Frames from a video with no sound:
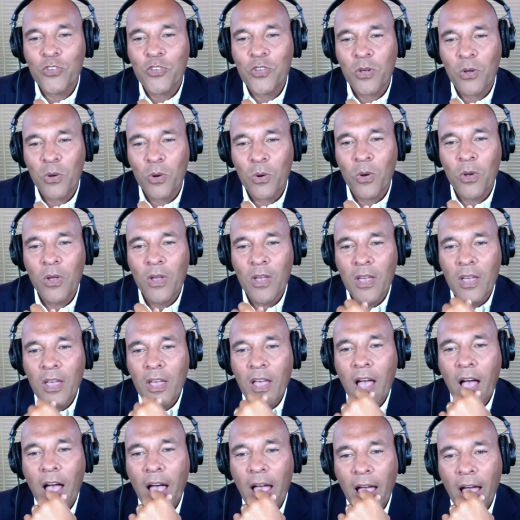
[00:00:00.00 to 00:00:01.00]
So
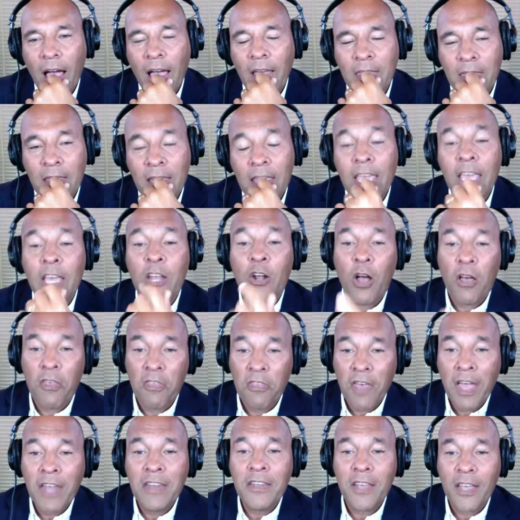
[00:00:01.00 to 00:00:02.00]
I think in
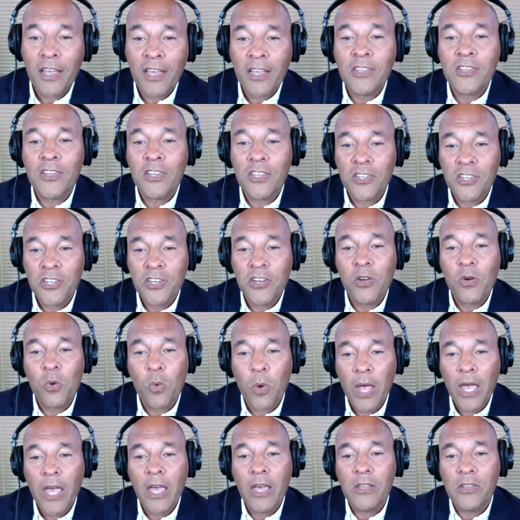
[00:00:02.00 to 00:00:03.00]
authentic and sincere
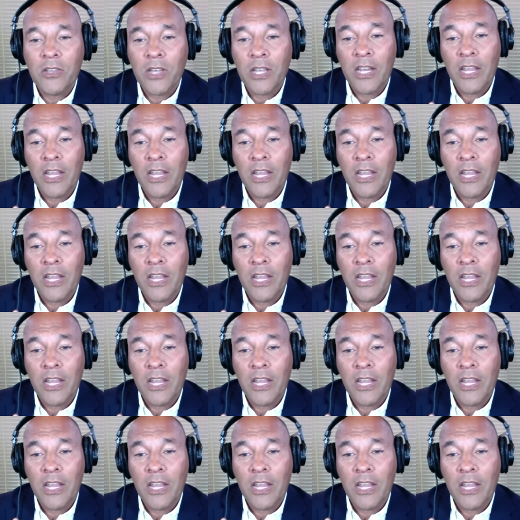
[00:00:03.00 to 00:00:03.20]
ways,